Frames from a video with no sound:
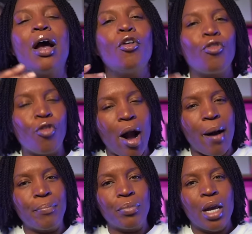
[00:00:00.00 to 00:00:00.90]

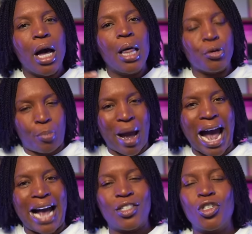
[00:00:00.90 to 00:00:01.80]
from the
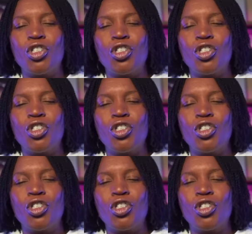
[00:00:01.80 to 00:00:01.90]
past.